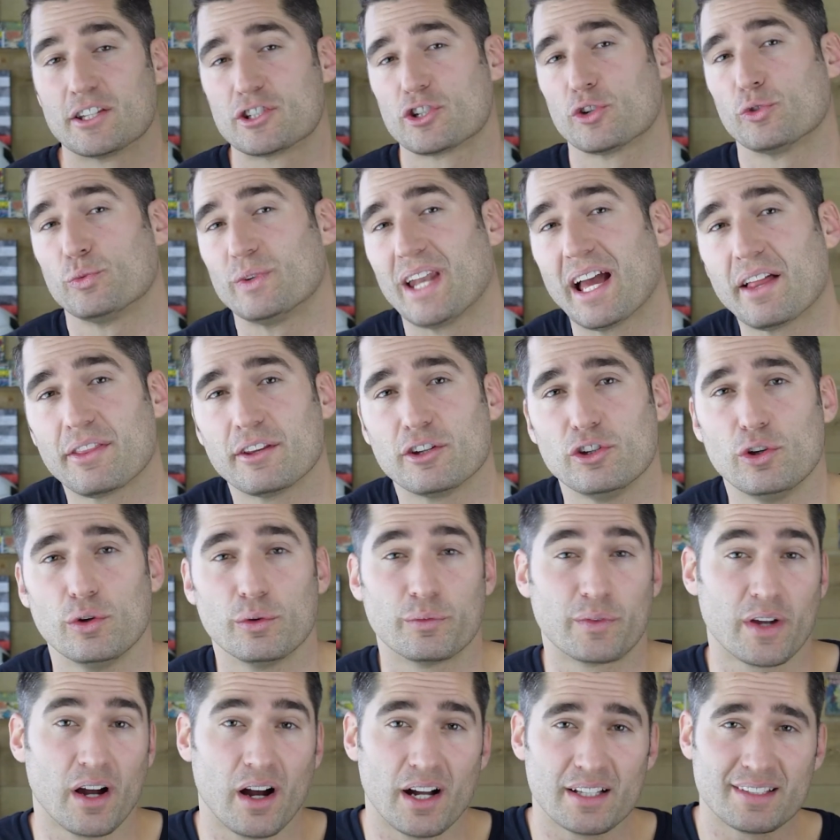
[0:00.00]
so now that
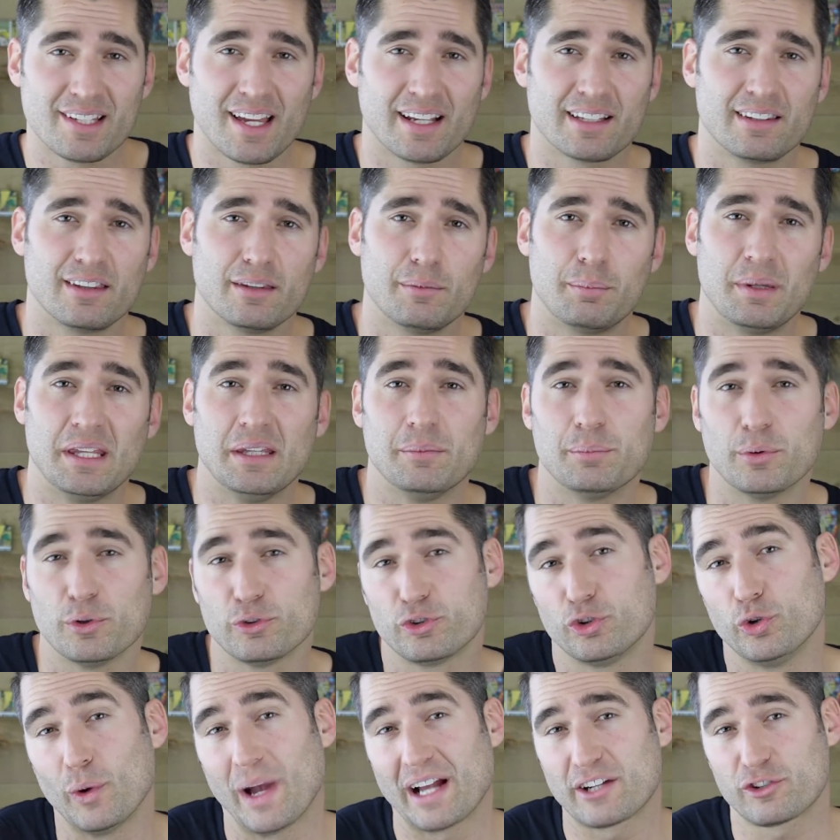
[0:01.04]
you've contacted people
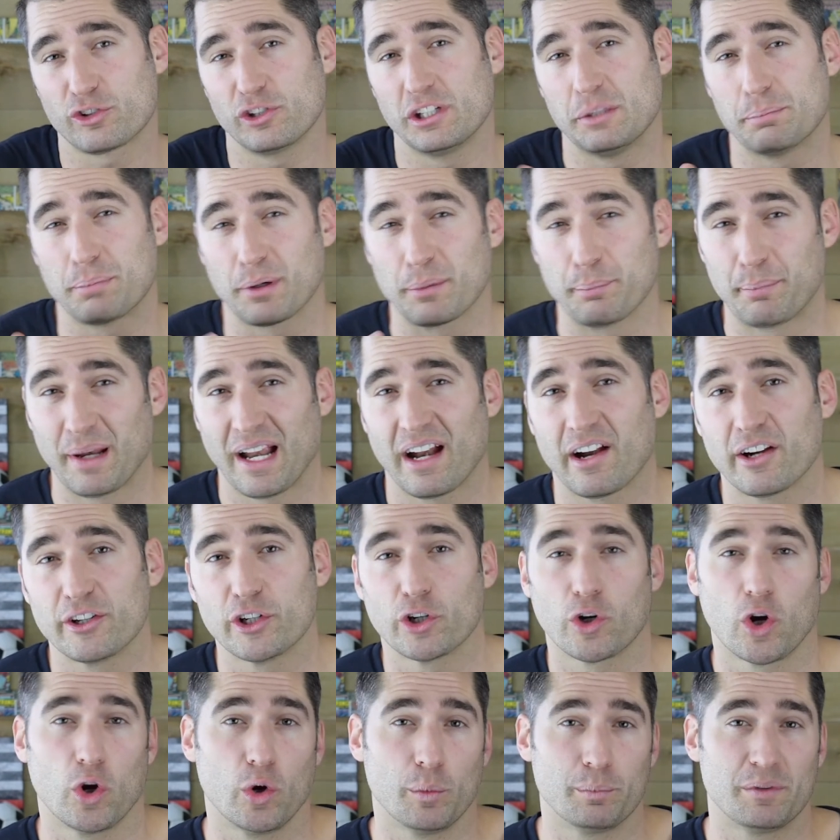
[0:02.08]
to actually prepare
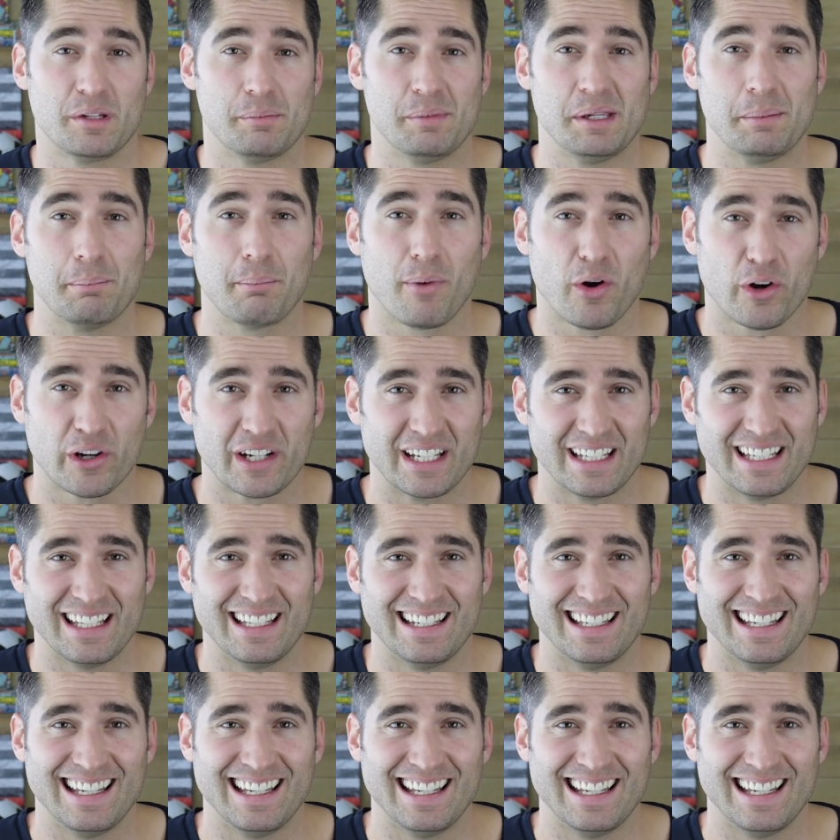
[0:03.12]
your home to be marketed,